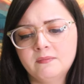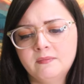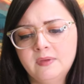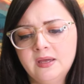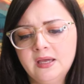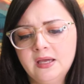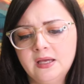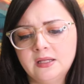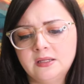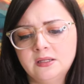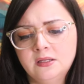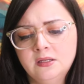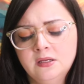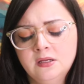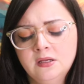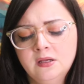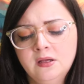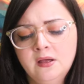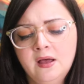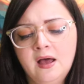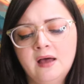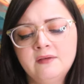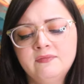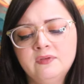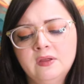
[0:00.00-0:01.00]
man
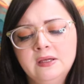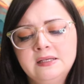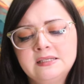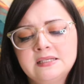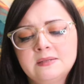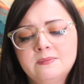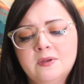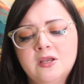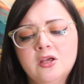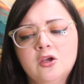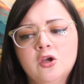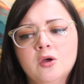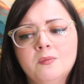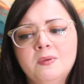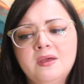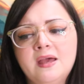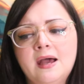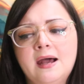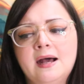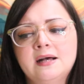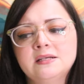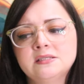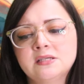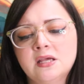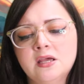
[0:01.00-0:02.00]
i feel like somebody could be
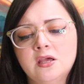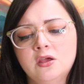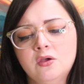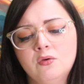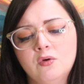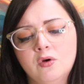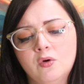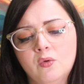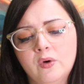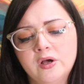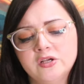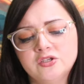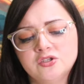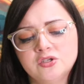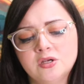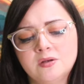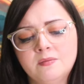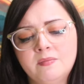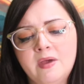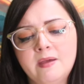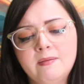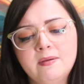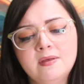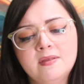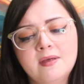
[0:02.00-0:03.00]
asking you a question
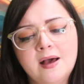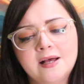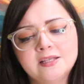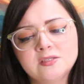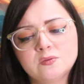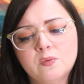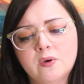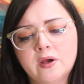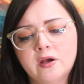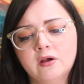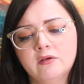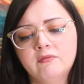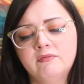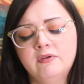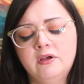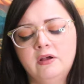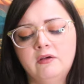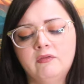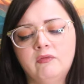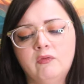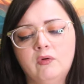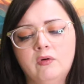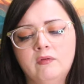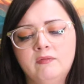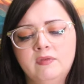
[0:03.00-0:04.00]
and maybe that's why you're
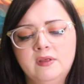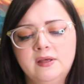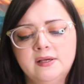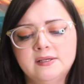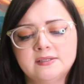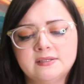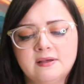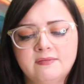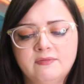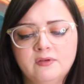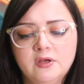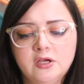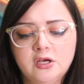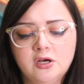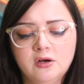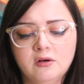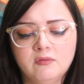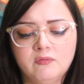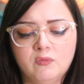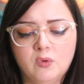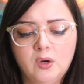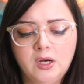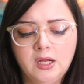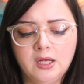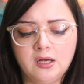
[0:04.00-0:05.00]
fearful of this i feel like
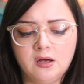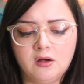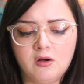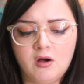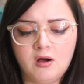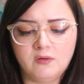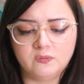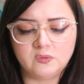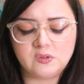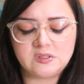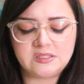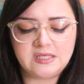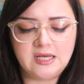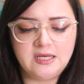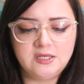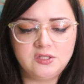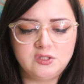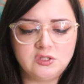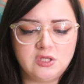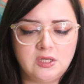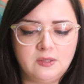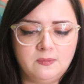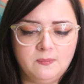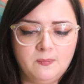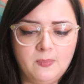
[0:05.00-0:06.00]
you're avoiding a
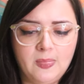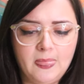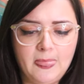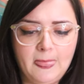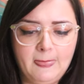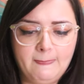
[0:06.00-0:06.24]
conversation